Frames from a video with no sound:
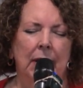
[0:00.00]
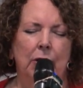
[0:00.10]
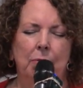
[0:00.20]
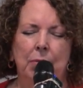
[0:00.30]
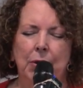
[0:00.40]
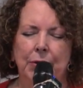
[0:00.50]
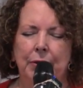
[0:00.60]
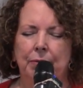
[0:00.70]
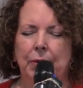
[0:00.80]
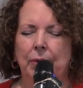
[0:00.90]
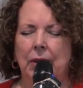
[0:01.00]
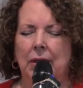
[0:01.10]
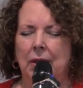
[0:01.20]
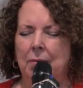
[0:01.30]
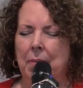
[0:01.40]
You're merciful
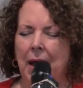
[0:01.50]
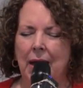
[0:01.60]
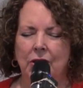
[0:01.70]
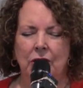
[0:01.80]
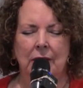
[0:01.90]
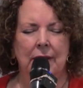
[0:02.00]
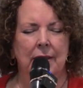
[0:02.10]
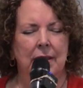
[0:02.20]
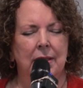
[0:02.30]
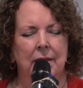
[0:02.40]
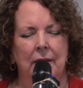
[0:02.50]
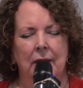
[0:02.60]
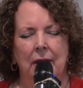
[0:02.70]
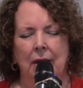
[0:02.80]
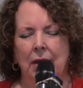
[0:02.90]
and compassionate. Yes.
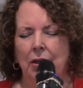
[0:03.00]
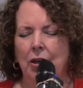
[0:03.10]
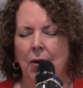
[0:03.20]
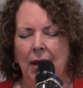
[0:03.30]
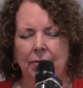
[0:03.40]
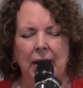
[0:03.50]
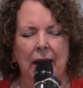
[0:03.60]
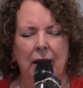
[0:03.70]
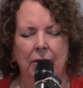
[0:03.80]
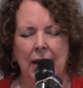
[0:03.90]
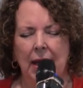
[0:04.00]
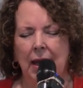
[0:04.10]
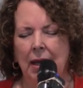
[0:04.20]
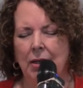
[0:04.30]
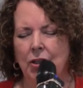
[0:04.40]
You know every hair on our
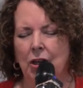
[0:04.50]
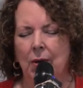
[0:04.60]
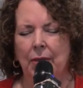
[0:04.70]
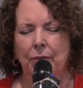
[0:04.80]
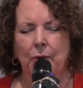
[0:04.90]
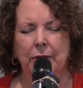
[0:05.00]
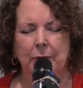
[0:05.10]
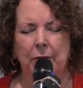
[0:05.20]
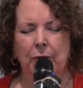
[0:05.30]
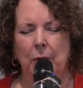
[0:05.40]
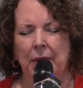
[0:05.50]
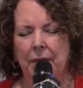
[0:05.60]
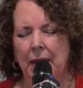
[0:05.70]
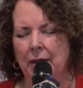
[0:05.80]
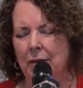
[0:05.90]
head, you know our thoughts before we
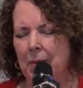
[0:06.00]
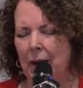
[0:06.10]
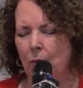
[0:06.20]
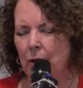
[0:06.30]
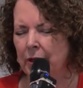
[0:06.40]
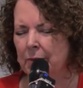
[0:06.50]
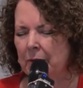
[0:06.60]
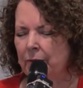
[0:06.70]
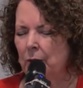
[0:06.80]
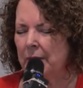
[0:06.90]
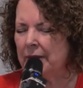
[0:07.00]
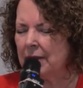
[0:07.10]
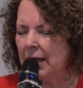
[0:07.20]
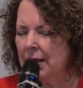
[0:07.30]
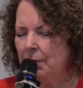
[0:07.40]
think them, our words before we
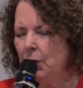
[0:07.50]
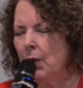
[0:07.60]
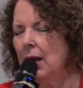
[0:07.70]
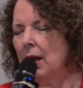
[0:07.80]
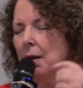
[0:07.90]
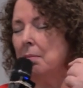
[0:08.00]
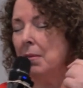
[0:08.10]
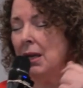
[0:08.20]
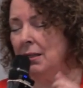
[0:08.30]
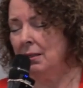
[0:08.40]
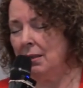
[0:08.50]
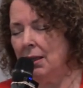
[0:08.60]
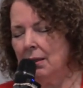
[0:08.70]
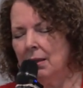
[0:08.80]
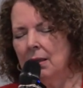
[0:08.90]
say them. You are
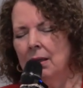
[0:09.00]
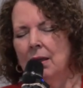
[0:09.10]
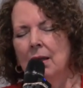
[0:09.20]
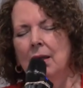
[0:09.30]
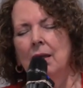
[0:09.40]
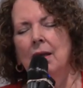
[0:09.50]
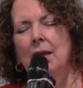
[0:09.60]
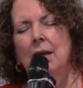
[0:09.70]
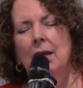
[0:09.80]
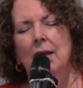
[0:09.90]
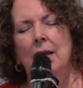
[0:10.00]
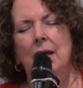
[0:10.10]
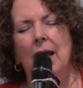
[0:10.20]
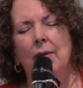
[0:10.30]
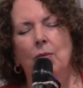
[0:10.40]
amazing. Yes.
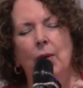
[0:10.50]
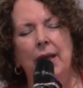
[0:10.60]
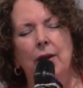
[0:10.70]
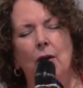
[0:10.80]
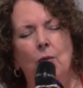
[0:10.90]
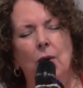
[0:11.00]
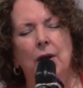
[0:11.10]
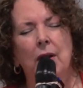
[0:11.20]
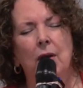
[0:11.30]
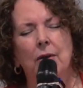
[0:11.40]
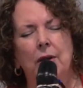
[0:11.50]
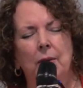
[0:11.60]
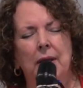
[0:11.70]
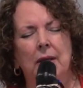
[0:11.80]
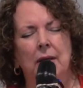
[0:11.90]
And we don't want to lock you
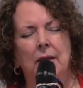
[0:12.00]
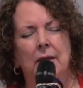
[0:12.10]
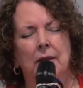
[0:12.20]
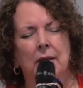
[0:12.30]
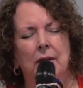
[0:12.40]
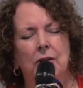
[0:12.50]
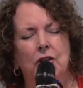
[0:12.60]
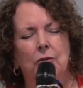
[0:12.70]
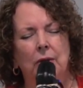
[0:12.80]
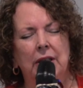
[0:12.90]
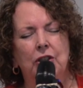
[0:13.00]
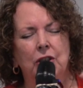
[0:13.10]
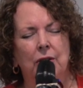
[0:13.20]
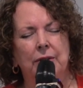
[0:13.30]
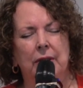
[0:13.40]
in to
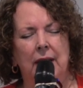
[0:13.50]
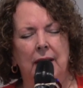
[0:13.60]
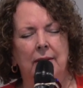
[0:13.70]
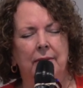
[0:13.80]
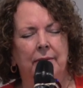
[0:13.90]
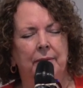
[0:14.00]
religiosity.